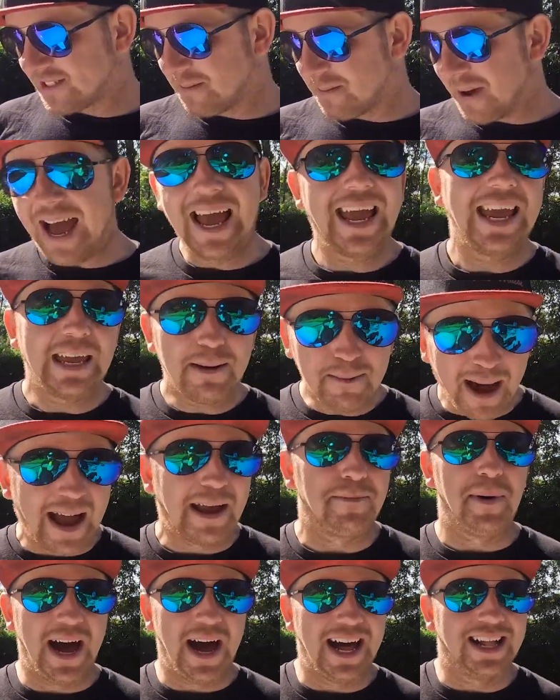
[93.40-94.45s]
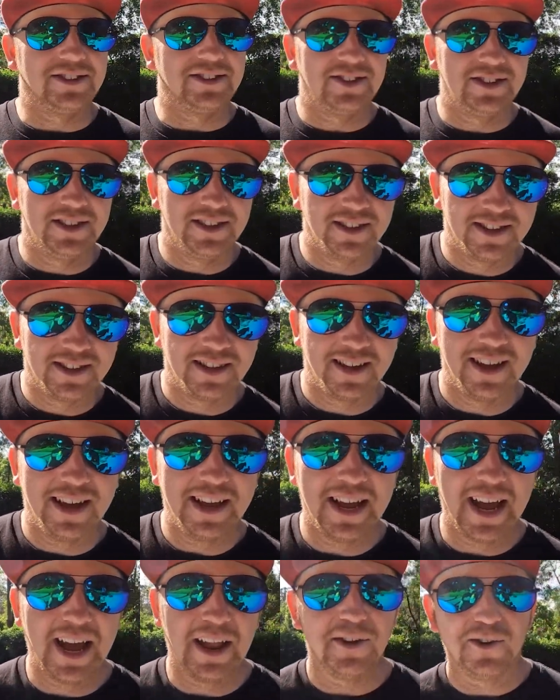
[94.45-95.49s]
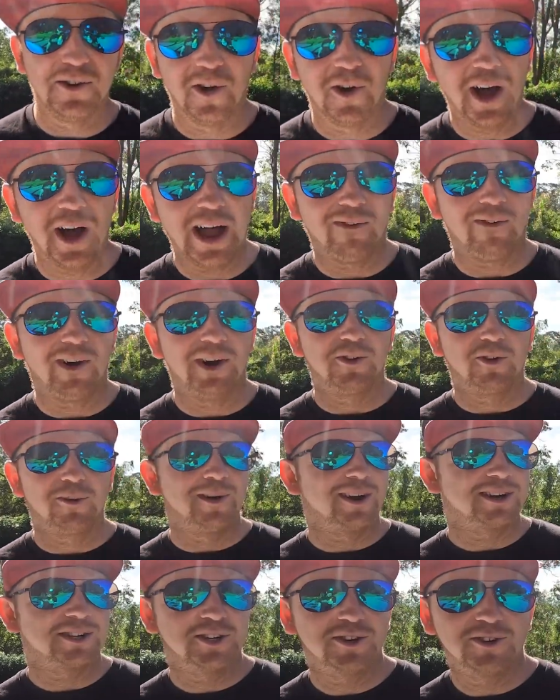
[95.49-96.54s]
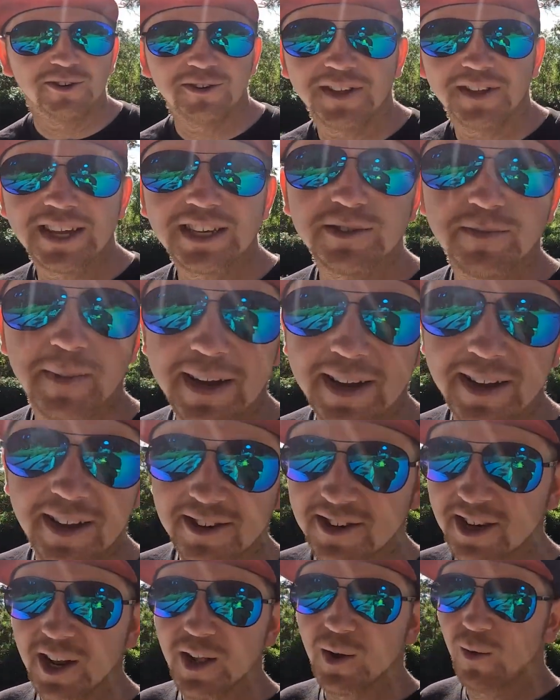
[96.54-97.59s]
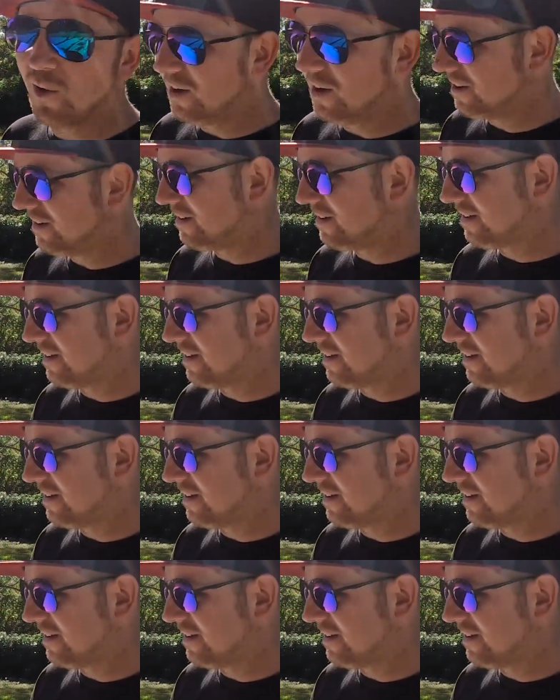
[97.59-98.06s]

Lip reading: some eBay parts. Now, not how I normally like to do things, but I tell you what,